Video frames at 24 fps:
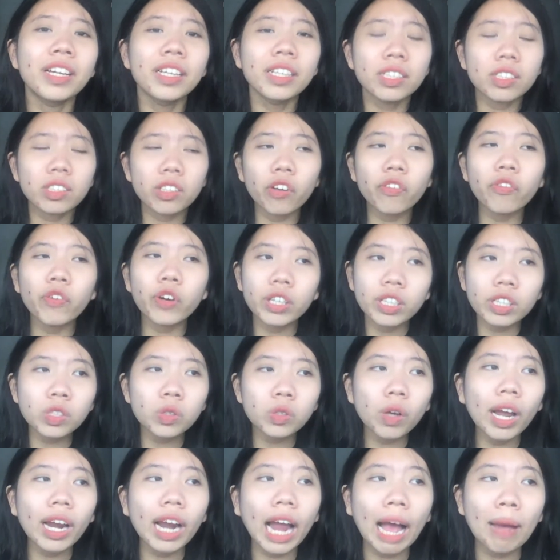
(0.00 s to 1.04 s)
So for this
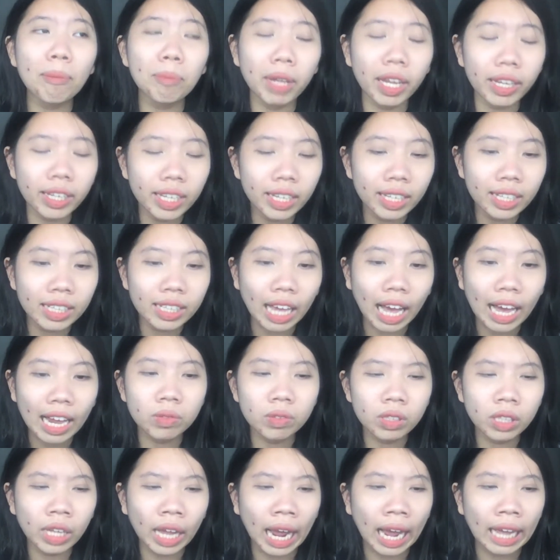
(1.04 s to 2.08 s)
one, I'm lucky in
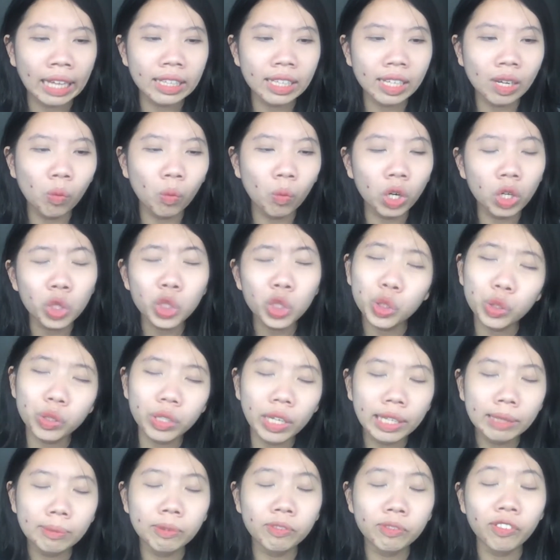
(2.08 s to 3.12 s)
that like I think 1 or 2
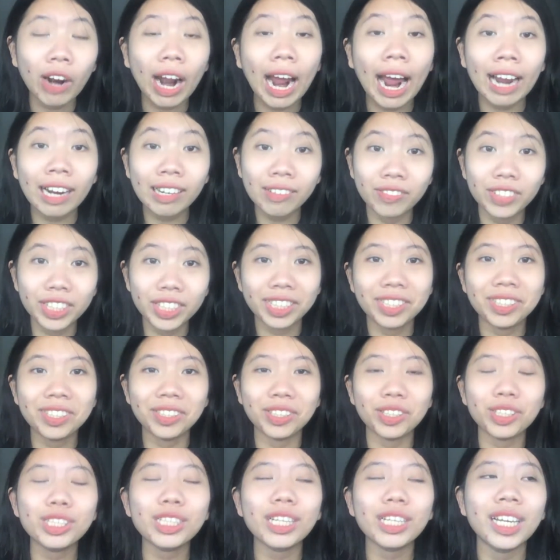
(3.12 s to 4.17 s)
days before I
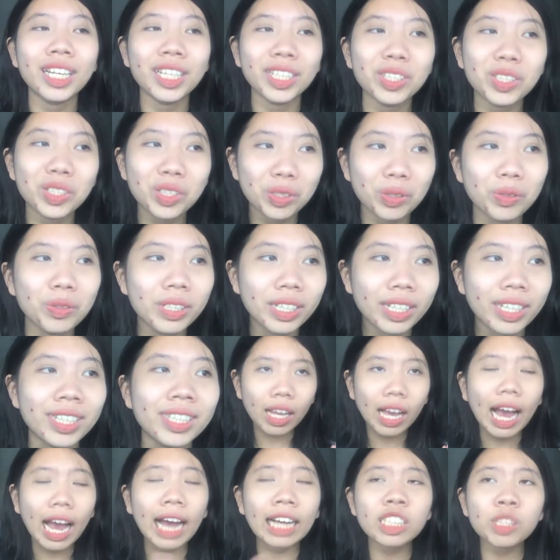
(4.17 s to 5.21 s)
researched into
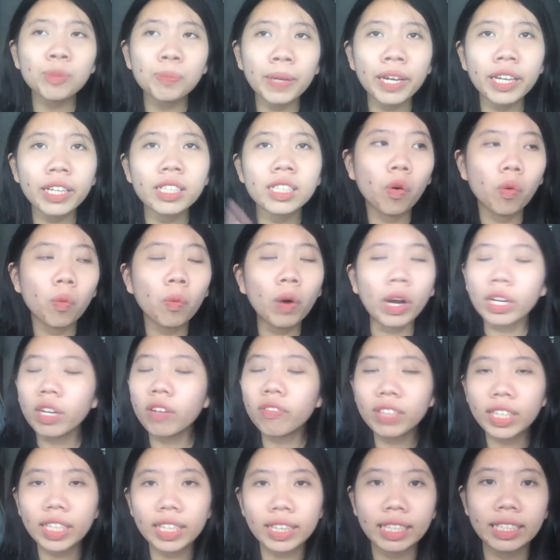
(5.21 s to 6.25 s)
this aspect, one
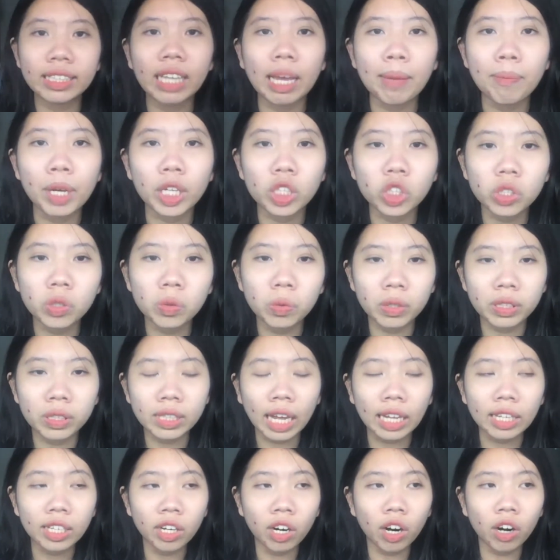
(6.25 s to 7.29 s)
of the things I mentioned was
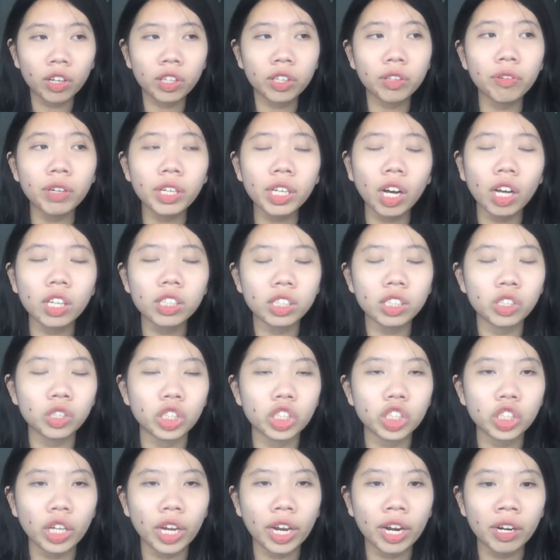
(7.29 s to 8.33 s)
that there are 3
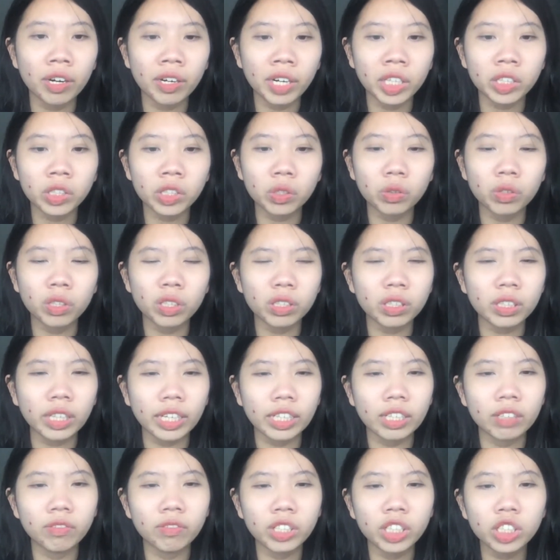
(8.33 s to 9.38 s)
concentration areas. So there's
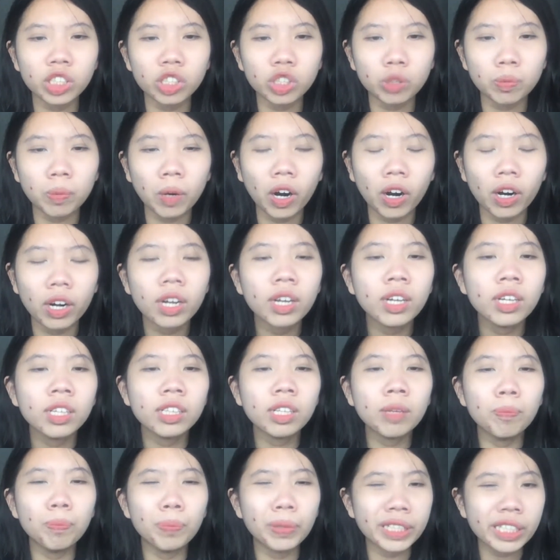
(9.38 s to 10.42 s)
like the research part,
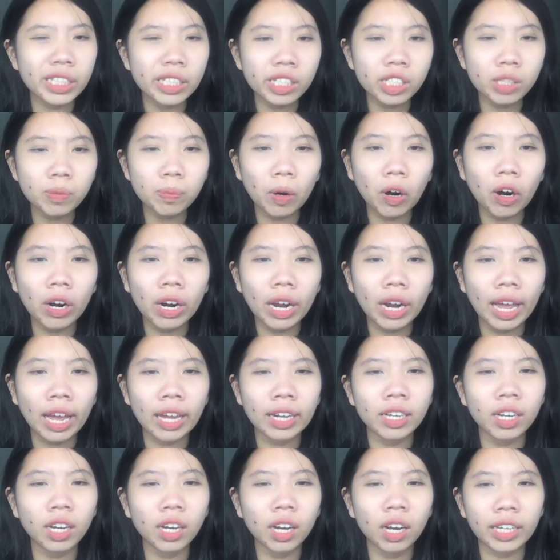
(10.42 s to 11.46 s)
the business part,
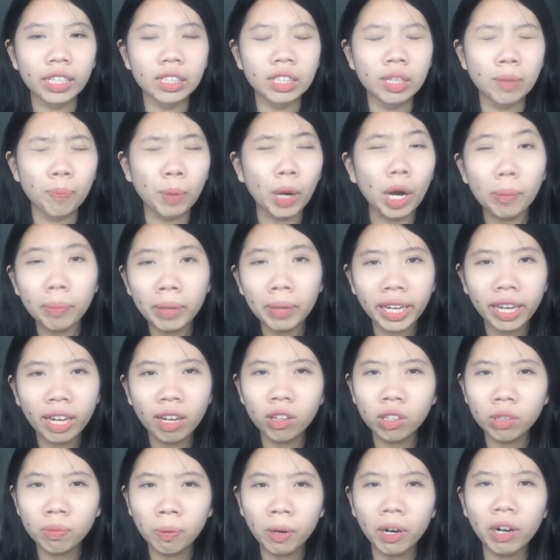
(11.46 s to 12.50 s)
and the public
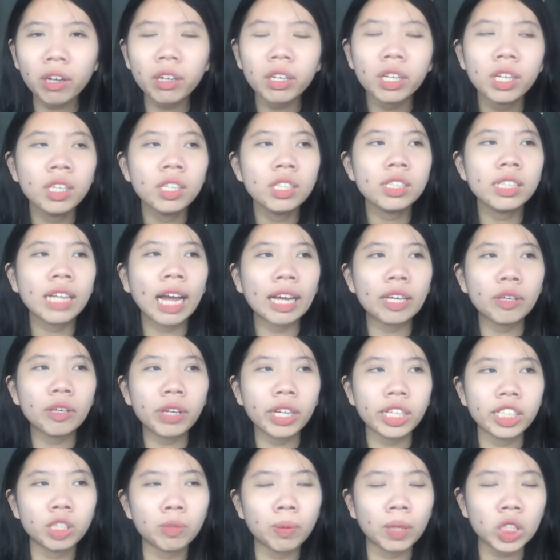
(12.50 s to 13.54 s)
health part that you
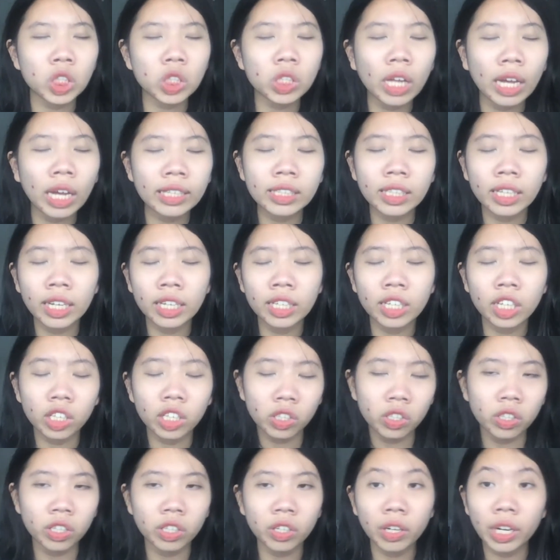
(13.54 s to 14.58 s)
can specialize in the
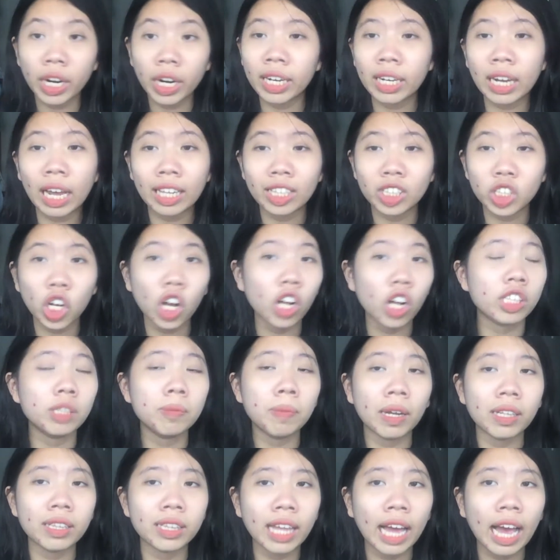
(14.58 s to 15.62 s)
third year, and I talked
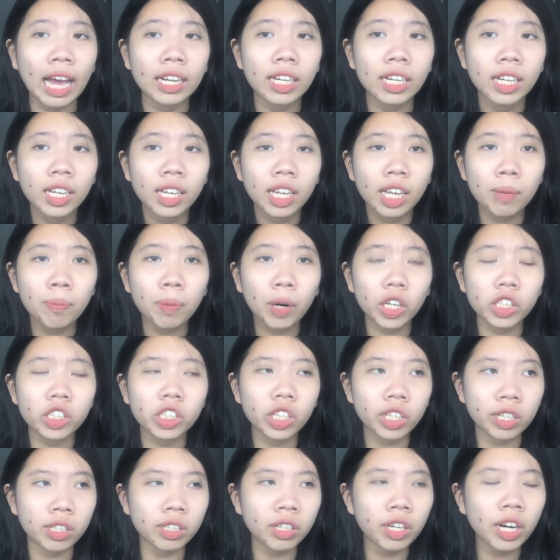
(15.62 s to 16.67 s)
about that in
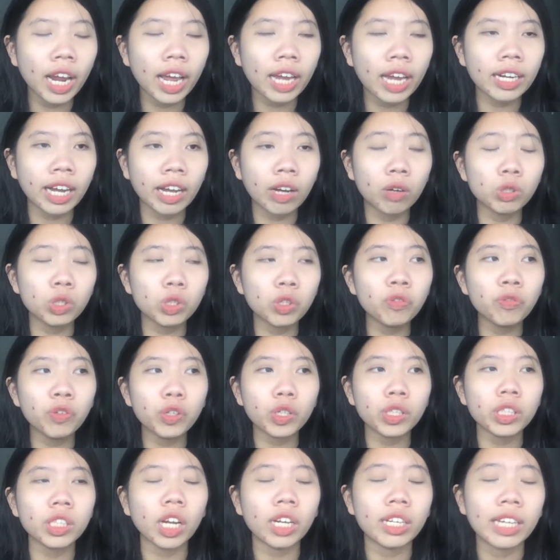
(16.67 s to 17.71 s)
particular. And I also
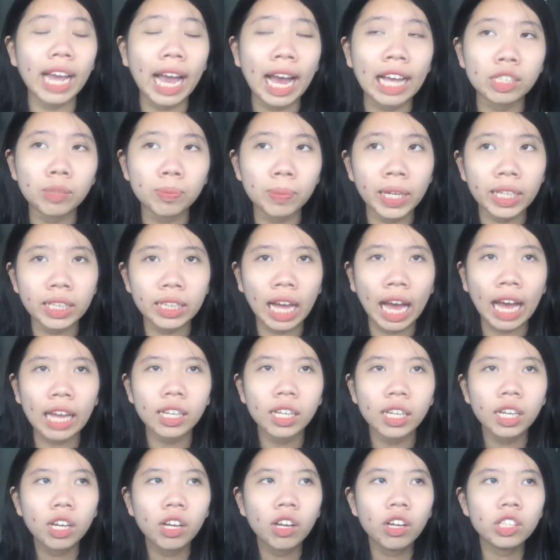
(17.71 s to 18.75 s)
focused on the aspect that
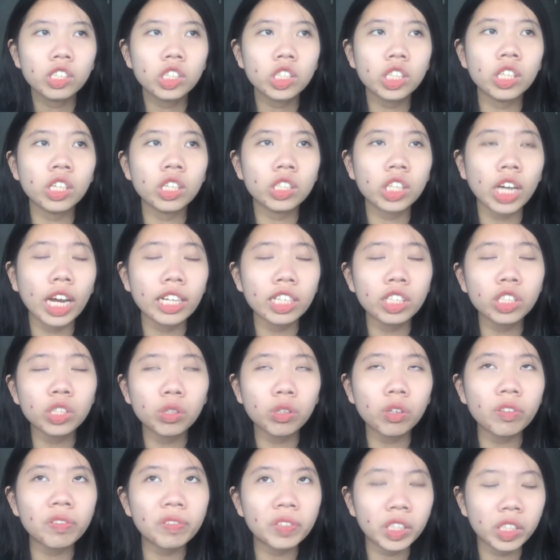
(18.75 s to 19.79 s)
the Chinese
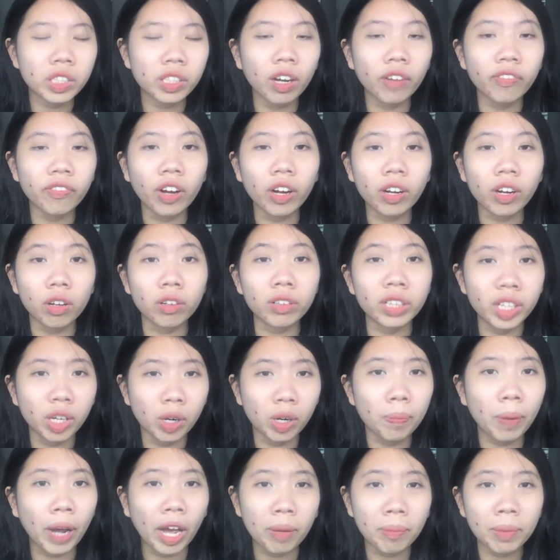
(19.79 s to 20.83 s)
University of Hong Kong,
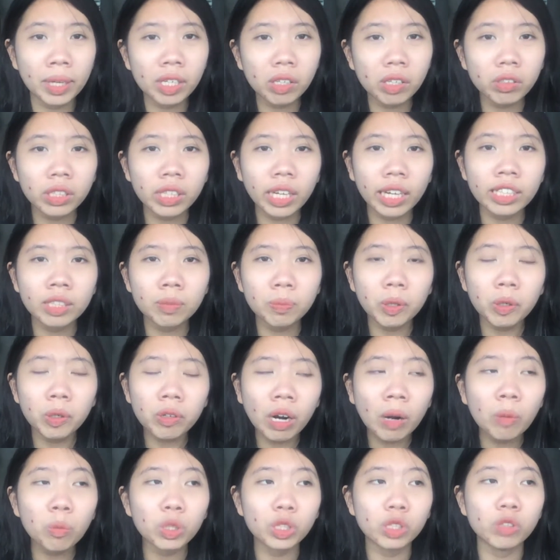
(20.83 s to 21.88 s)
their biomedical science
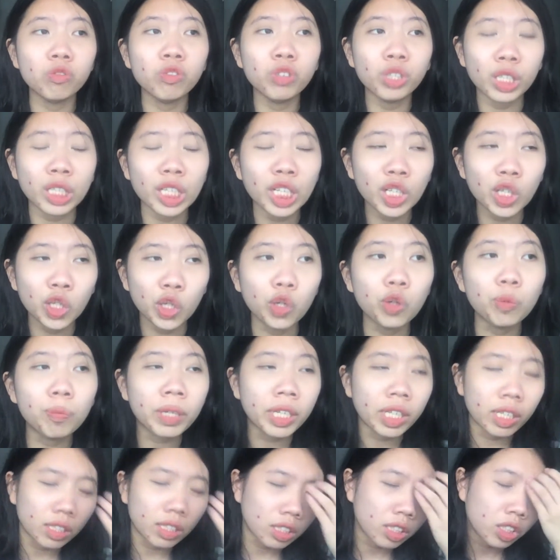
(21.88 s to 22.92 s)
program was really new
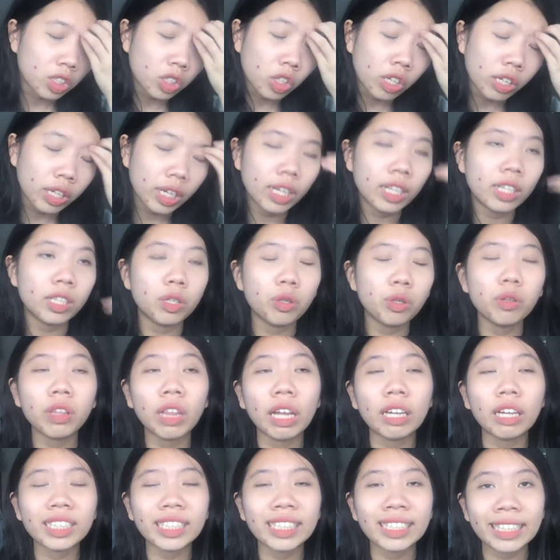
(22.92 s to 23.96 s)
because it started in
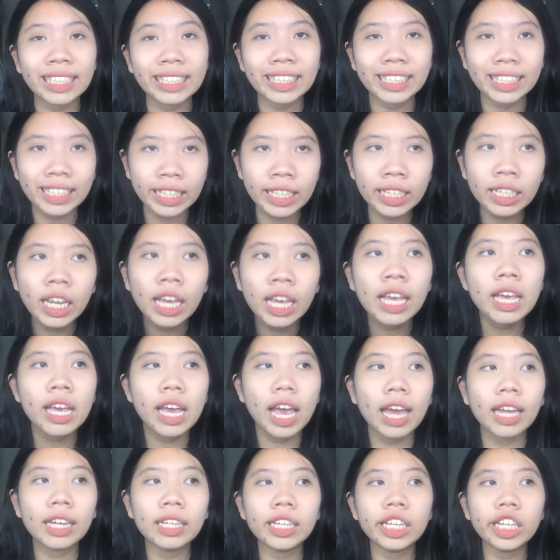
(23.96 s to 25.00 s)
2016
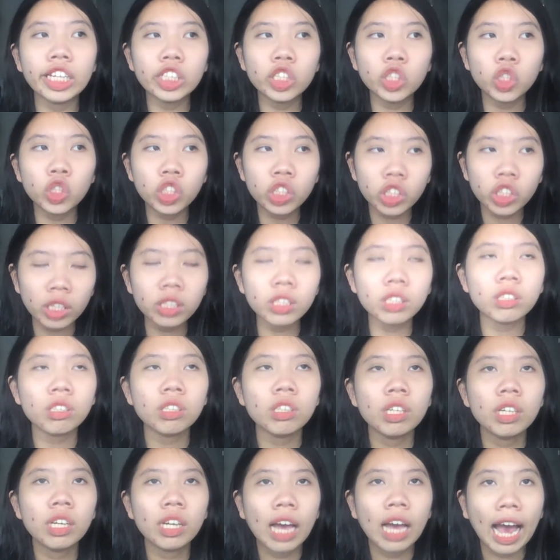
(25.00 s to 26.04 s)
and they just
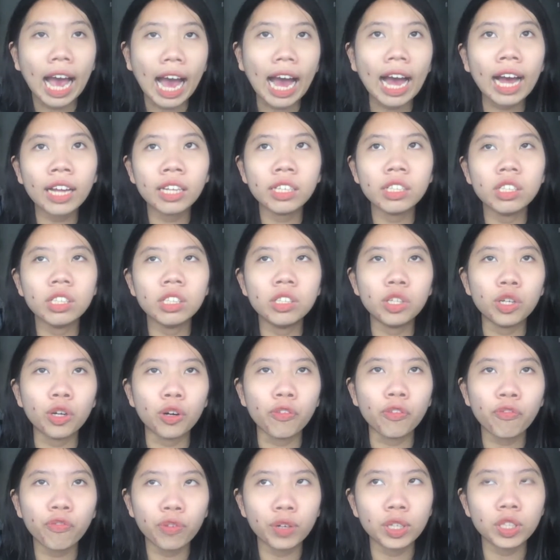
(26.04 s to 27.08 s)
had their
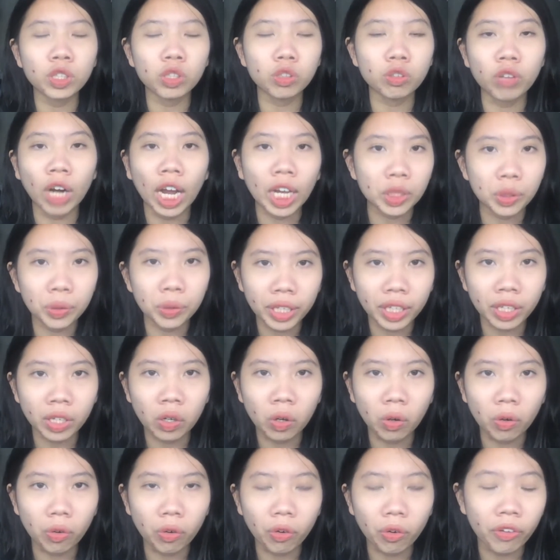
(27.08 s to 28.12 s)
first graduating
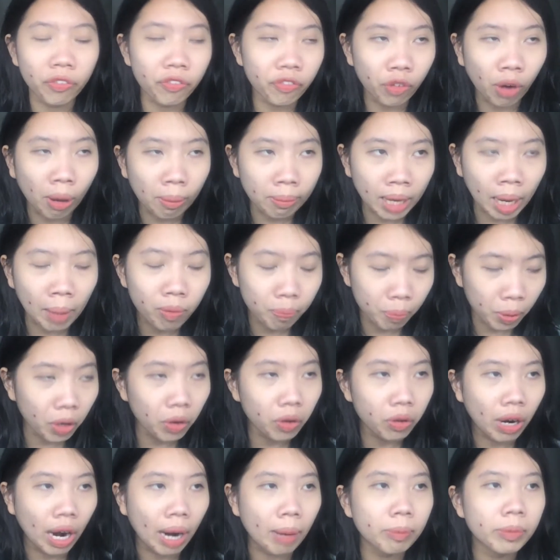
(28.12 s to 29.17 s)
cohort from that
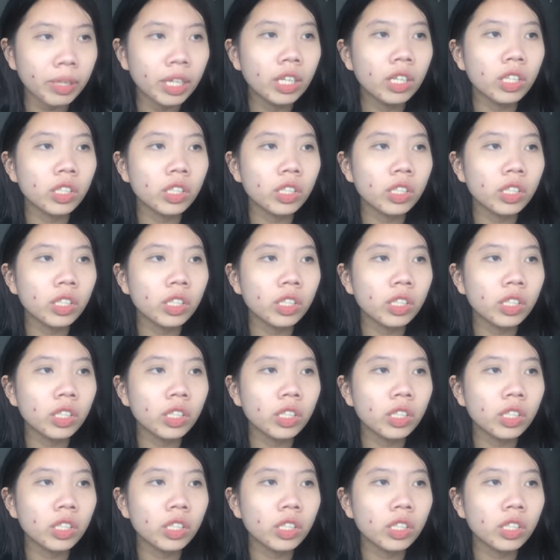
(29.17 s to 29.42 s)
program.